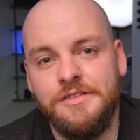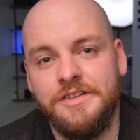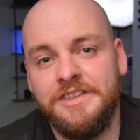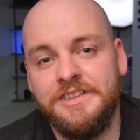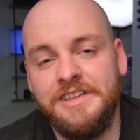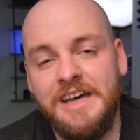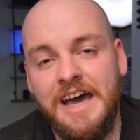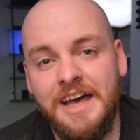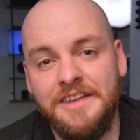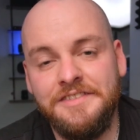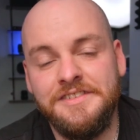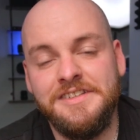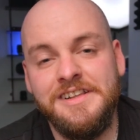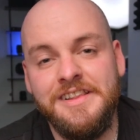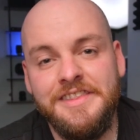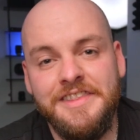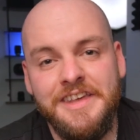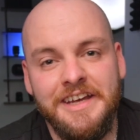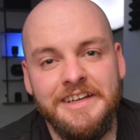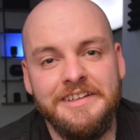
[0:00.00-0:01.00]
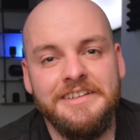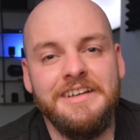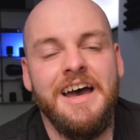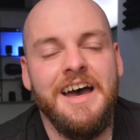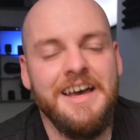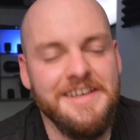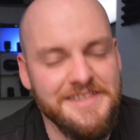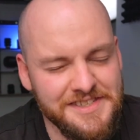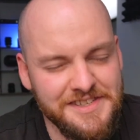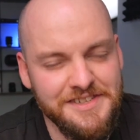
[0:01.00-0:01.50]
And until then,
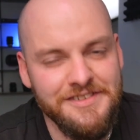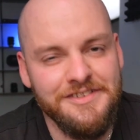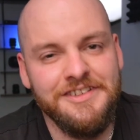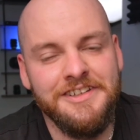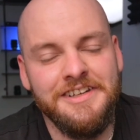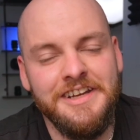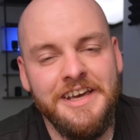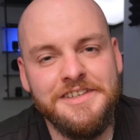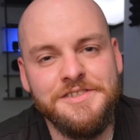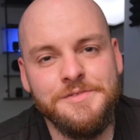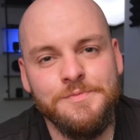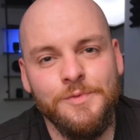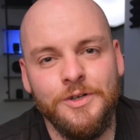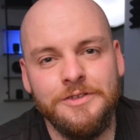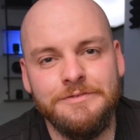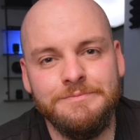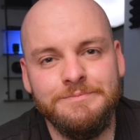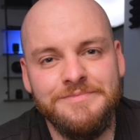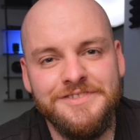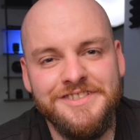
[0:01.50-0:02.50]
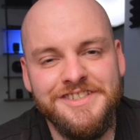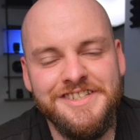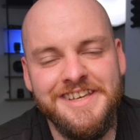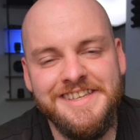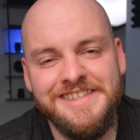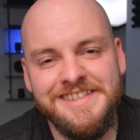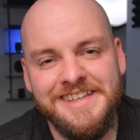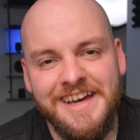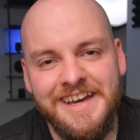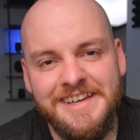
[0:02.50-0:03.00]
I see you in the next one.
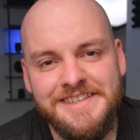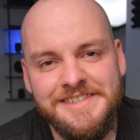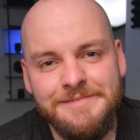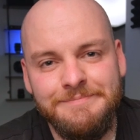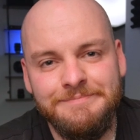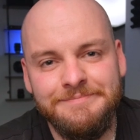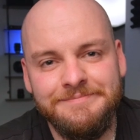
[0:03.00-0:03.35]
Cheers guys.